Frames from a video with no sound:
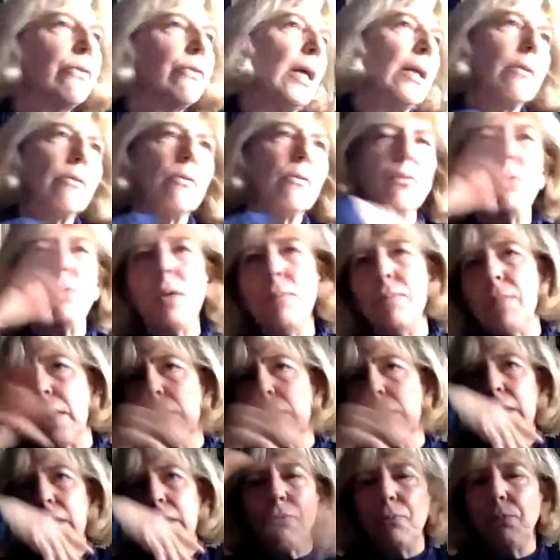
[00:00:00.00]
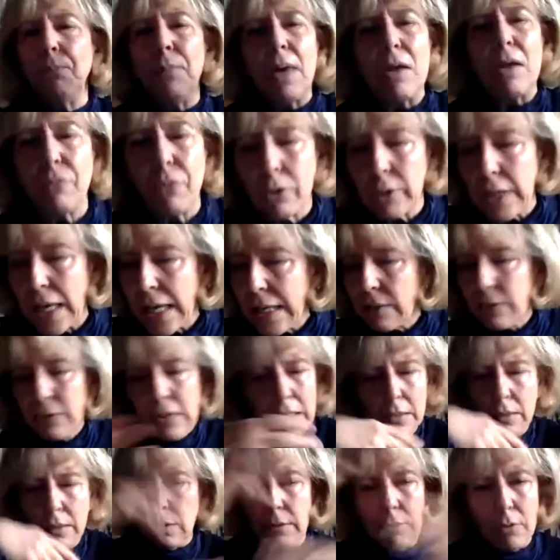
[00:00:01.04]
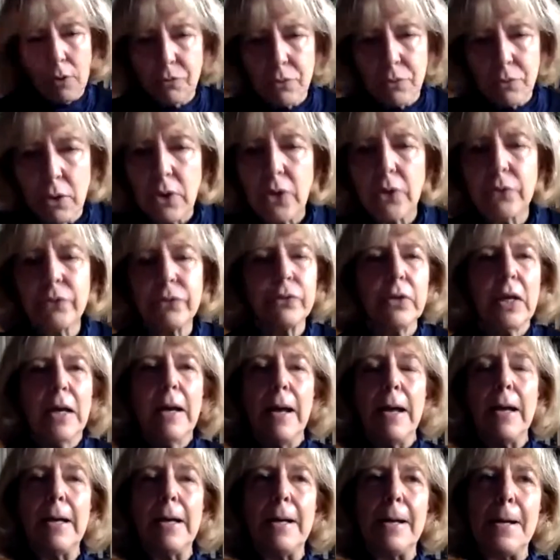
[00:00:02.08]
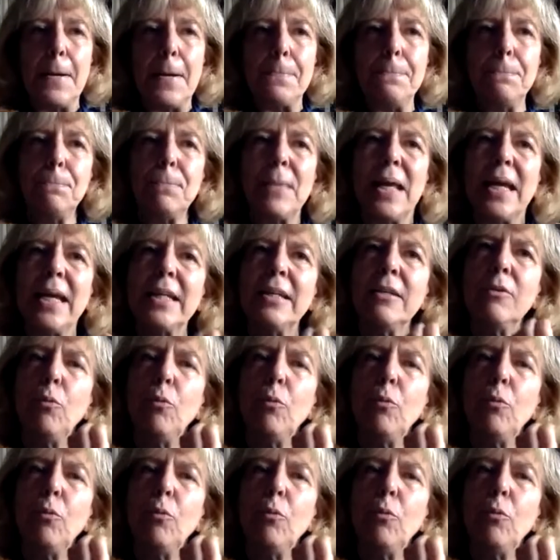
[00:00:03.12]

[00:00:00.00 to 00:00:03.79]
ones that we may may forget and of course um,